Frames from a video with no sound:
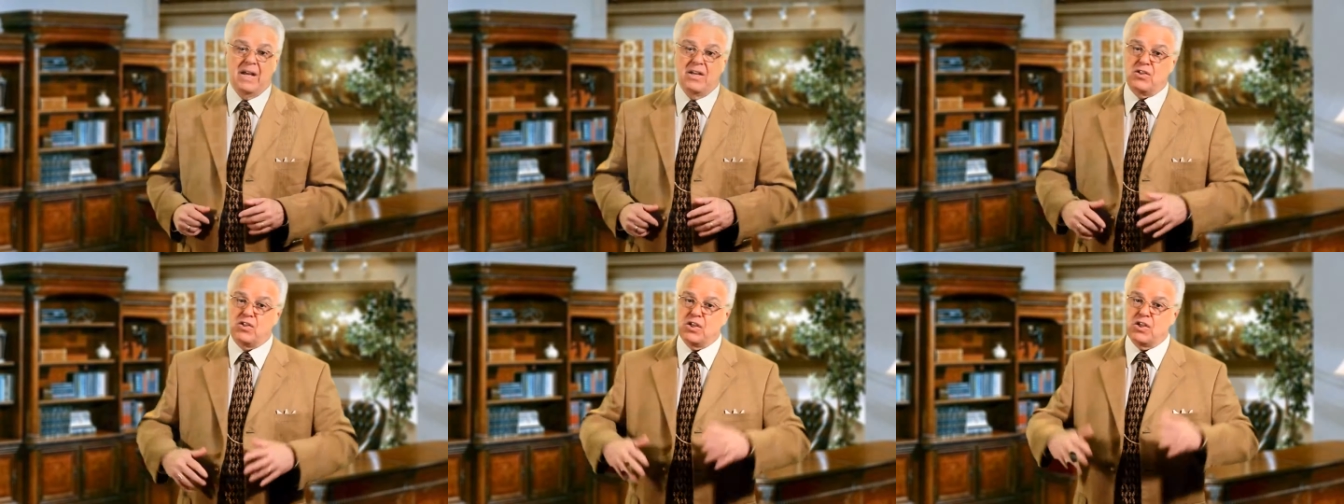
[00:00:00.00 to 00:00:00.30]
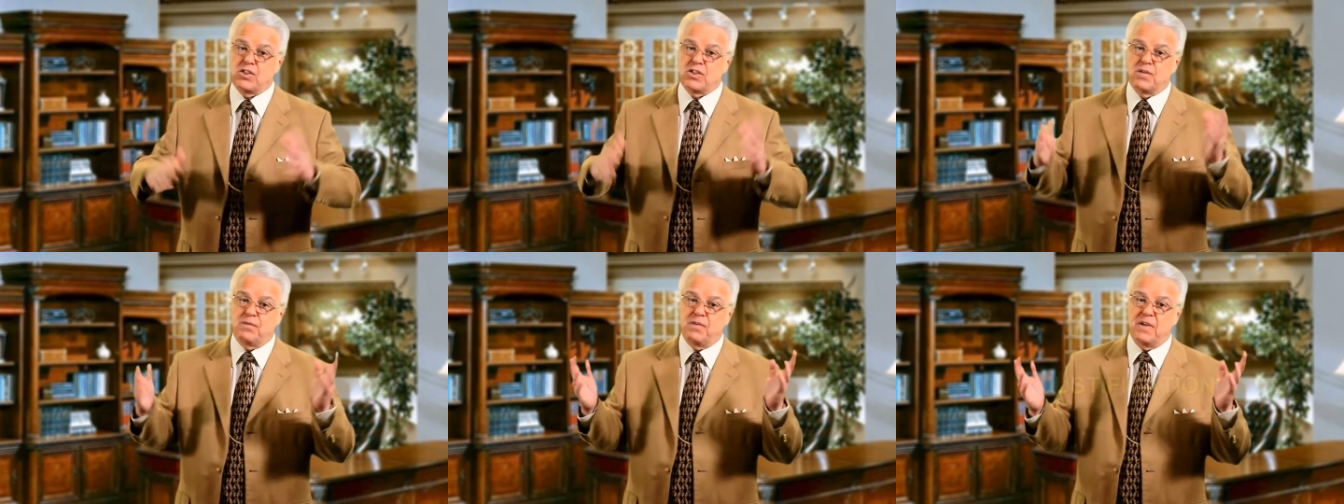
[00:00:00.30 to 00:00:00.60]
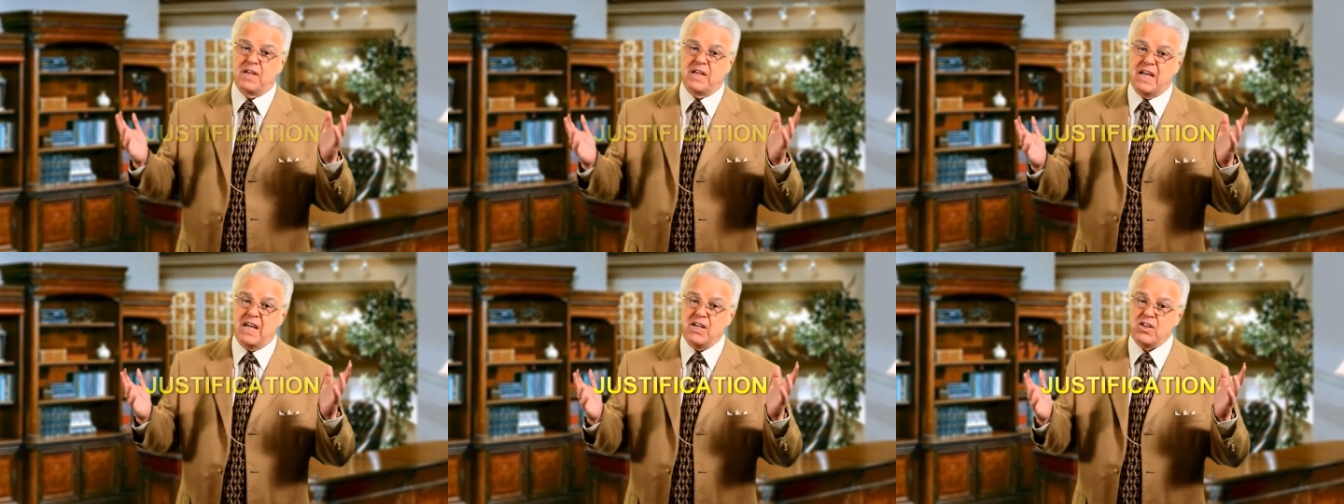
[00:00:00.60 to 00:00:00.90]
Now,
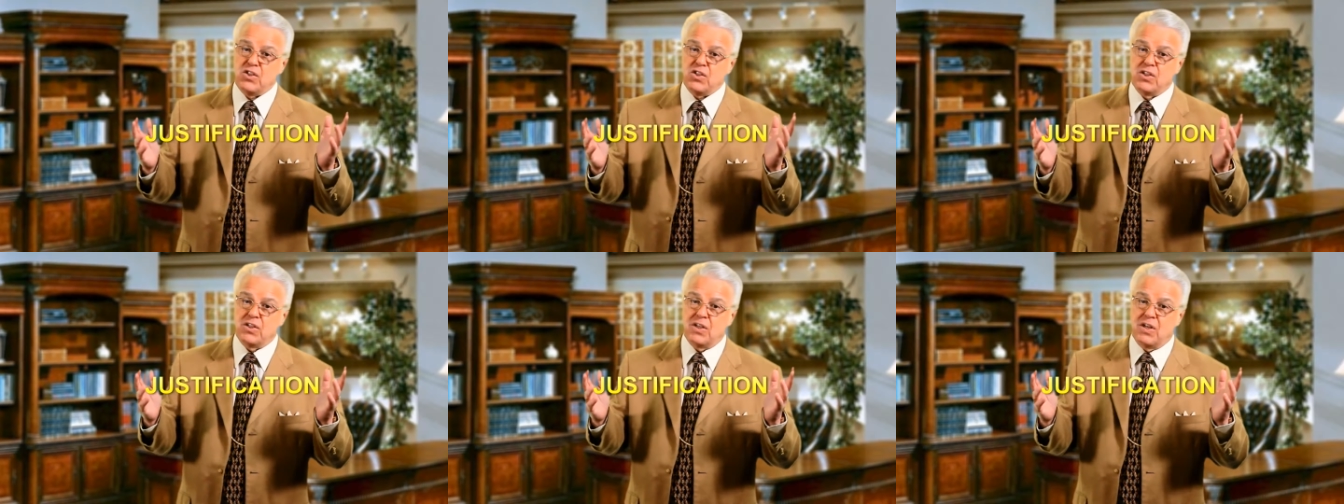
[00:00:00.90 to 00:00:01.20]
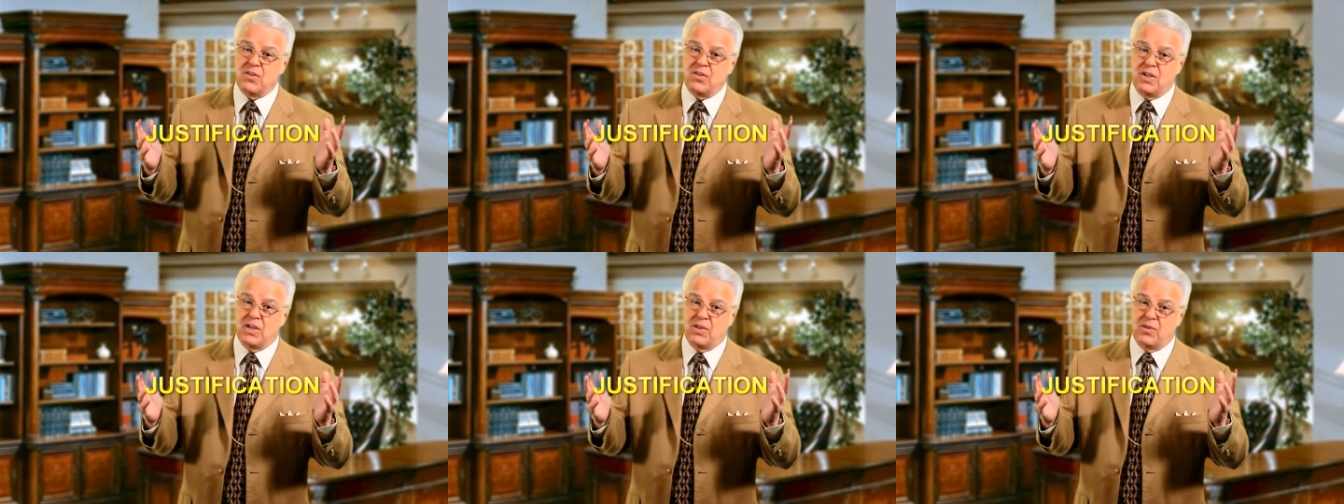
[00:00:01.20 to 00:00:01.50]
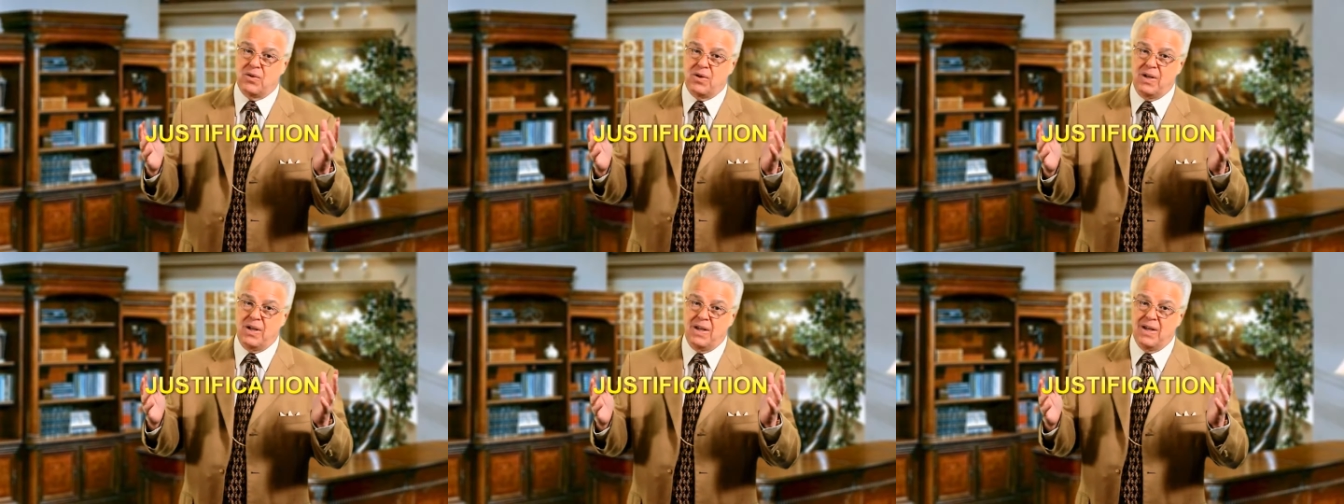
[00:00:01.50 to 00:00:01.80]
justification, on the
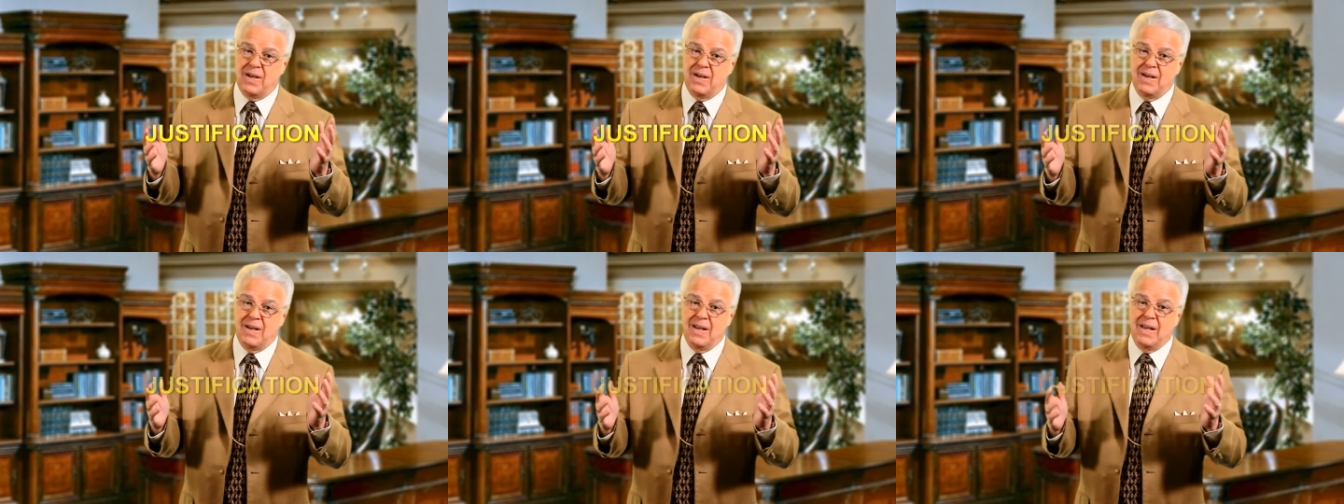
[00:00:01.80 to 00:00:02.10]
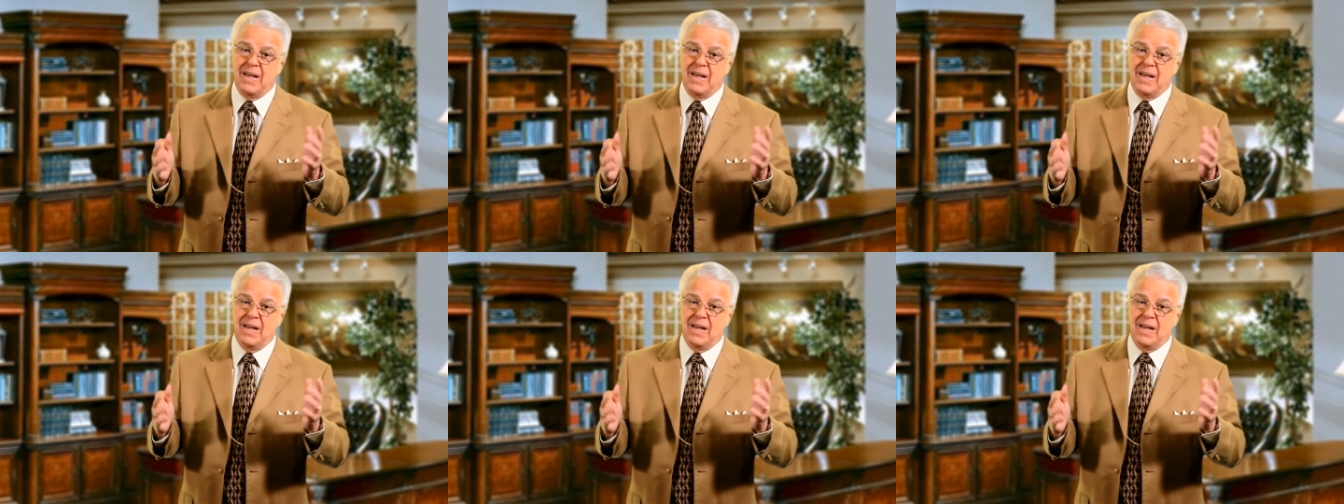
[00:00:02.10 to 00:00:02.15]
other hand,